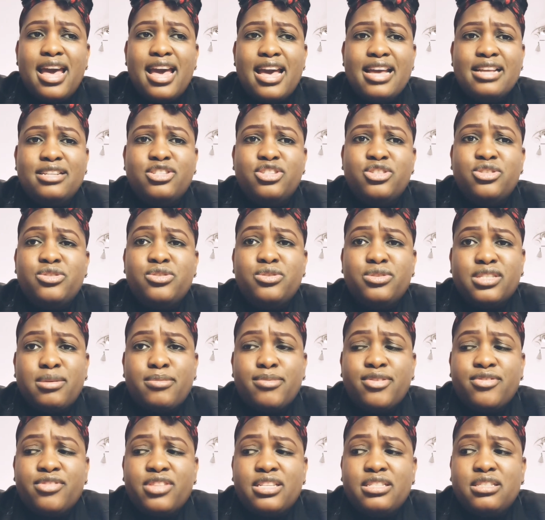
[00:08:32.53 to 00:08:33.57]
And
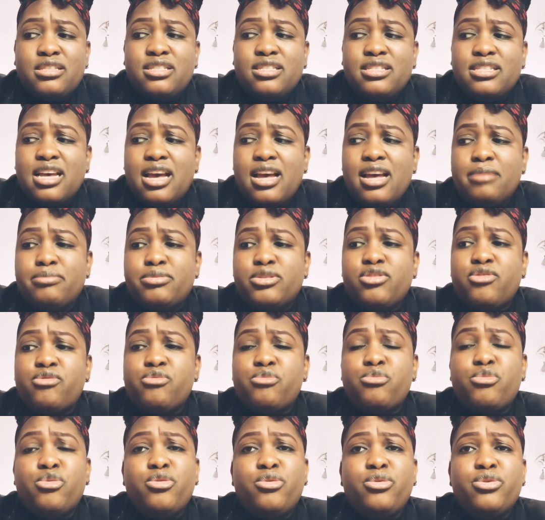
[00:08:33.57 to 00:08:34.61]
some of these types
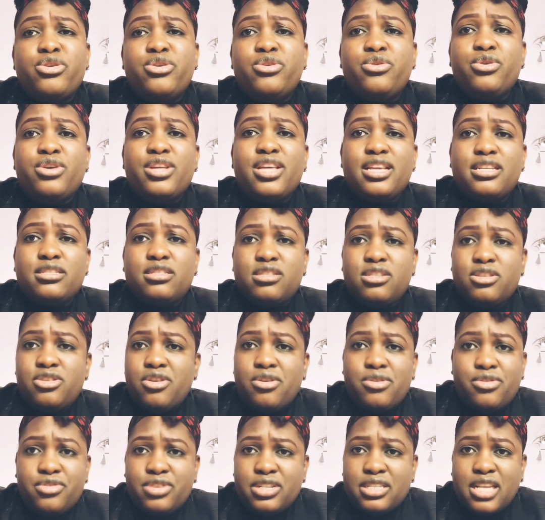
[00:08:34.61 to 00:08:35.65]
of mold, it's
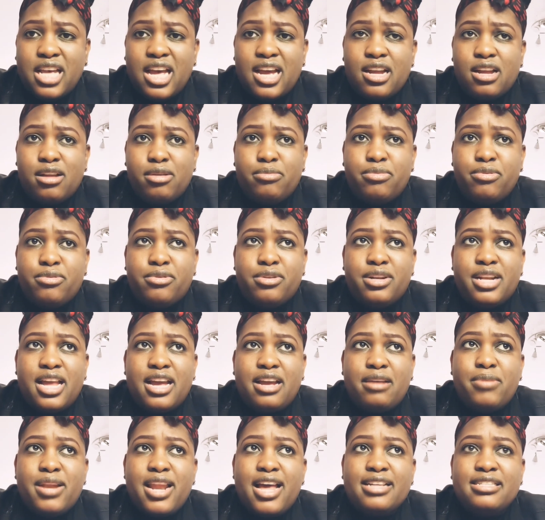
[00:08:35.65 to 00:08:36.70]
not recyclable.
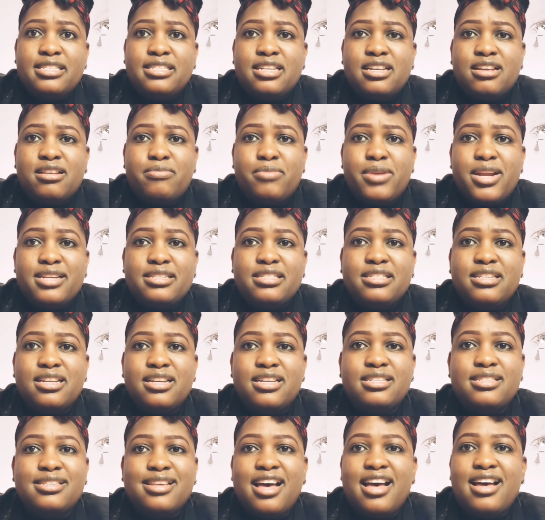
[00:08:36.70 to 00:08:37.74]
Like
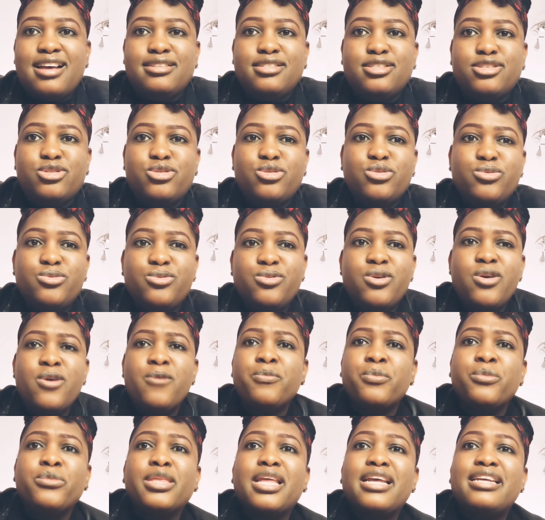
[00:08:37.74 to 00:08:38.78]
plastic is hard to,
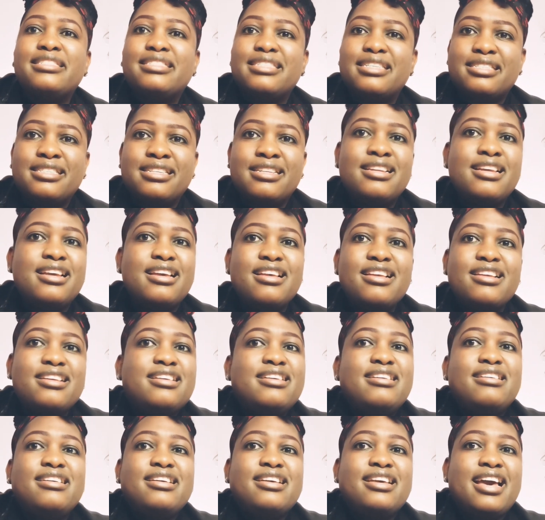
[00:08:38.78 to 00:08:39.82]
it
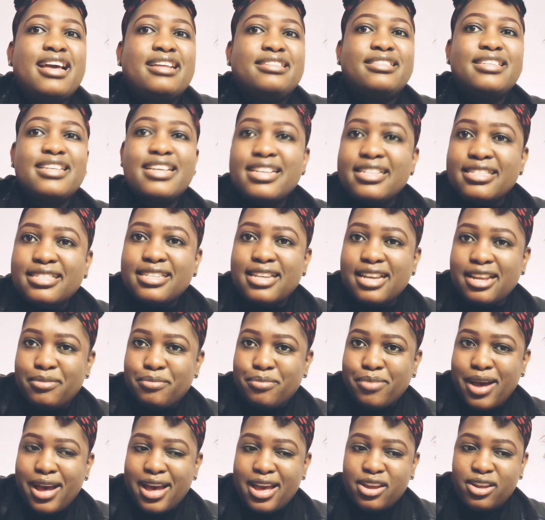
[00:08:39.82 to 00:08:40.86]
doesn't get eaten
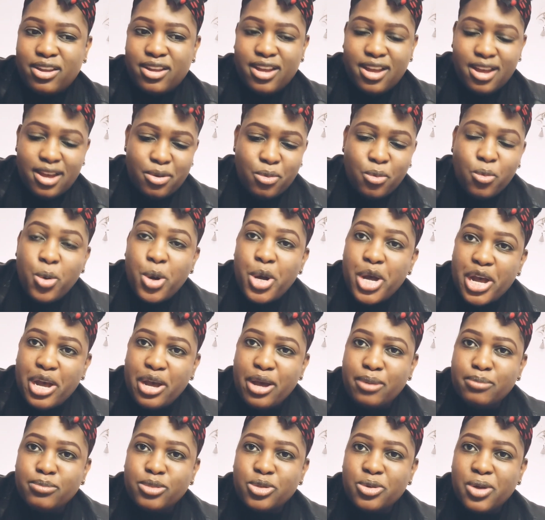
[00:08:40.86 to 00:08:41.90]
by
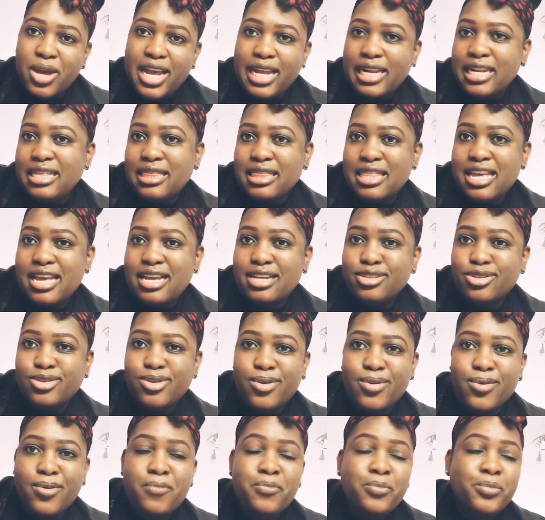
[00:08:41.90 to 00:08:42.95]
worms or anything.
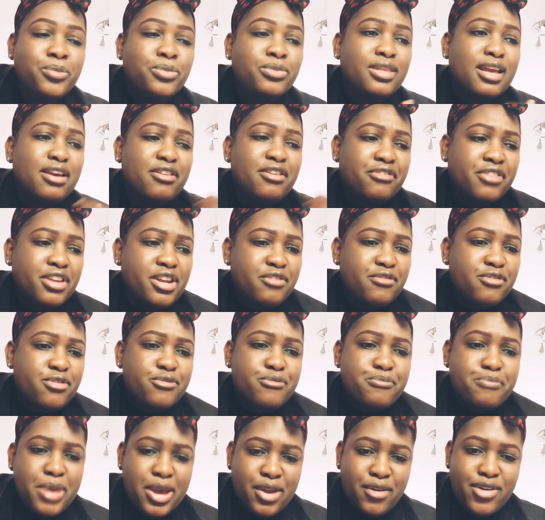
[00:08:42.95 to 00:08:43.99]
So even if
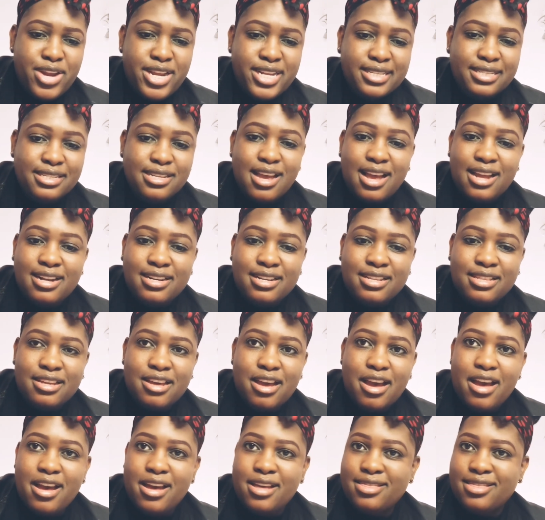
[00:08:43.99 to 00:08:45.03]
you bury it under
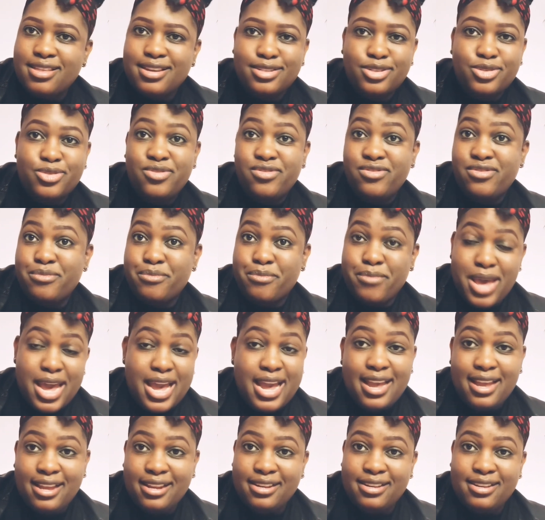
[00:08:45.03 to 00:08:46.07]
the earth, it will
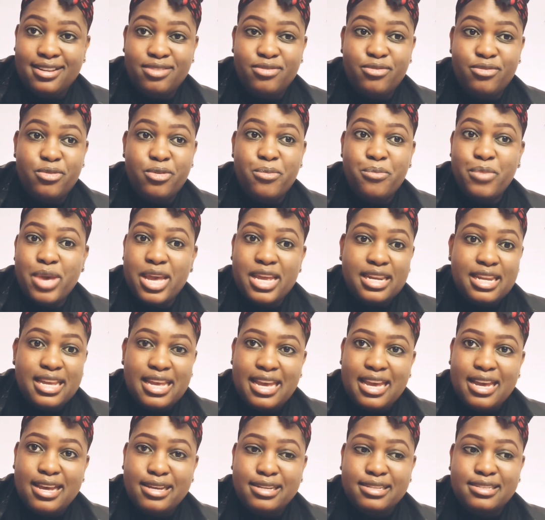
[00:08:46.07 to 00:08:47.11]
remain for many
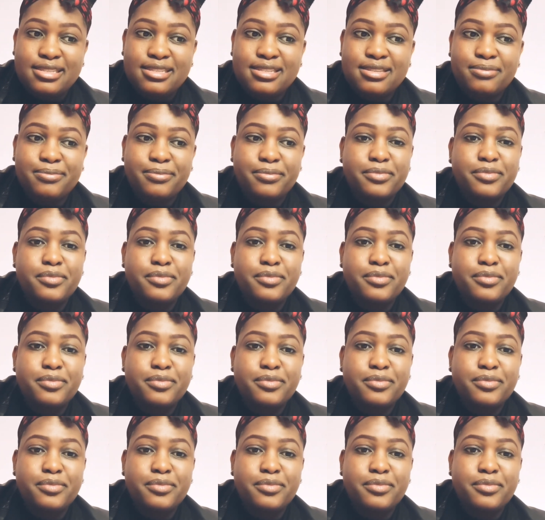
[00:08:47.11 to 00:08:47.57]
years.